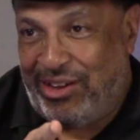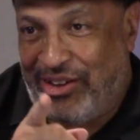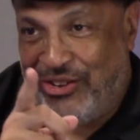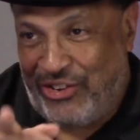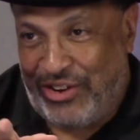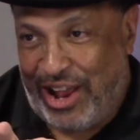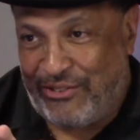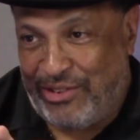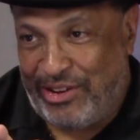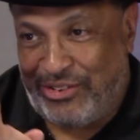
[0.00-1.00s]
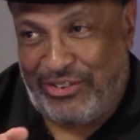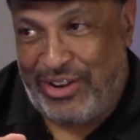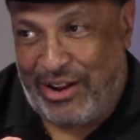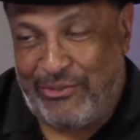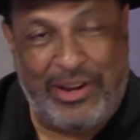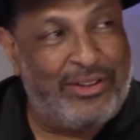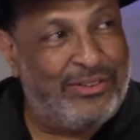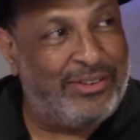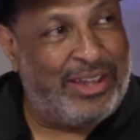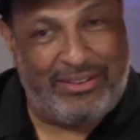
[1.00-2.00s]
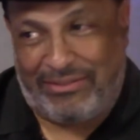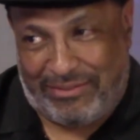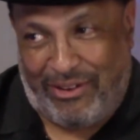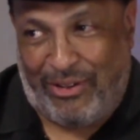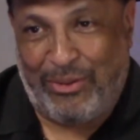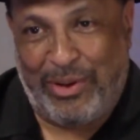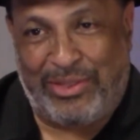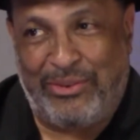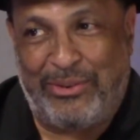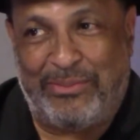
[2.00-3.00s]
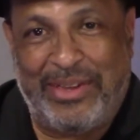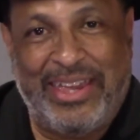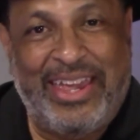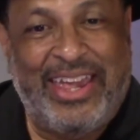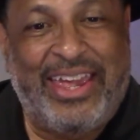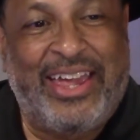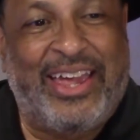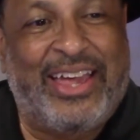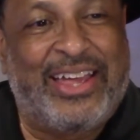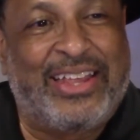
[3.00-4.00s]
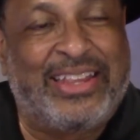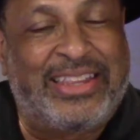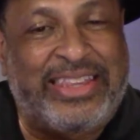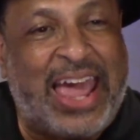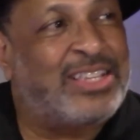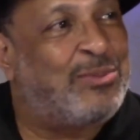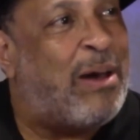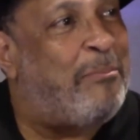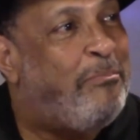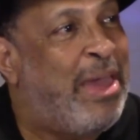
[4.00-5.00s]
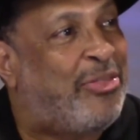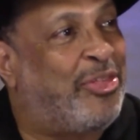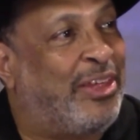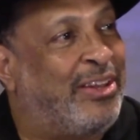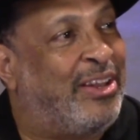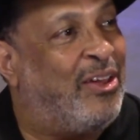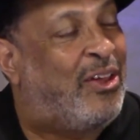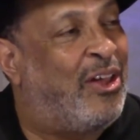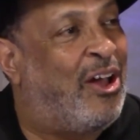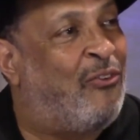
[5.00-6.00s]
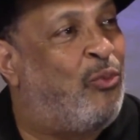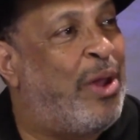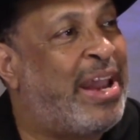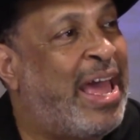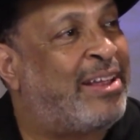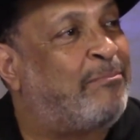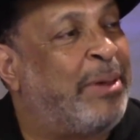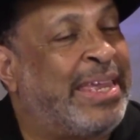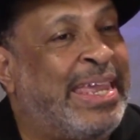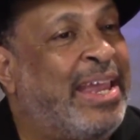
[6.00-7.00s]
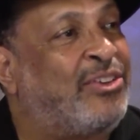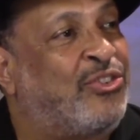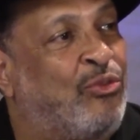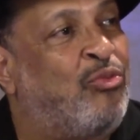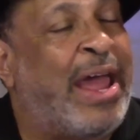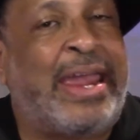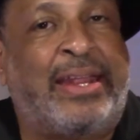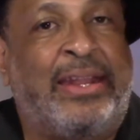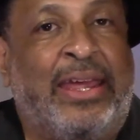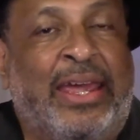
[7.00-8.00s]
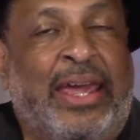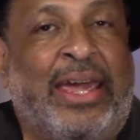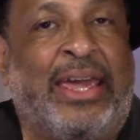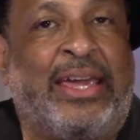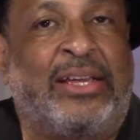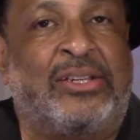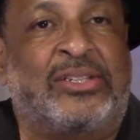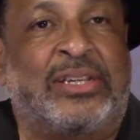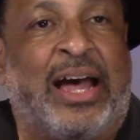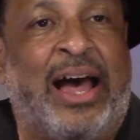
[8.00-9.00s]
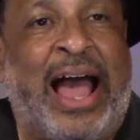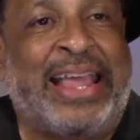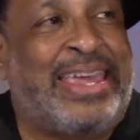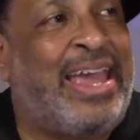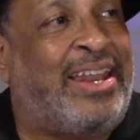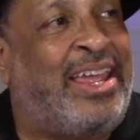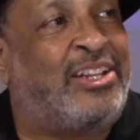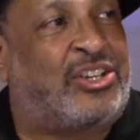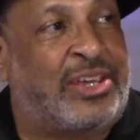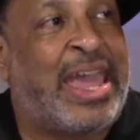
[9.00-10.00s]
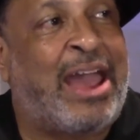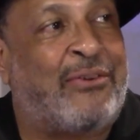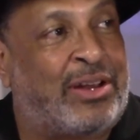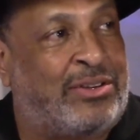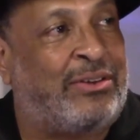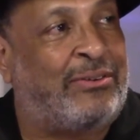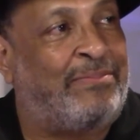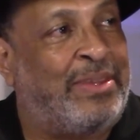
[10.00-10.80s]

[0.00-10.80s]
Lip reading: you're not real, you're not real," and all the way through them. That's my method of when I begin to write, is I get into character.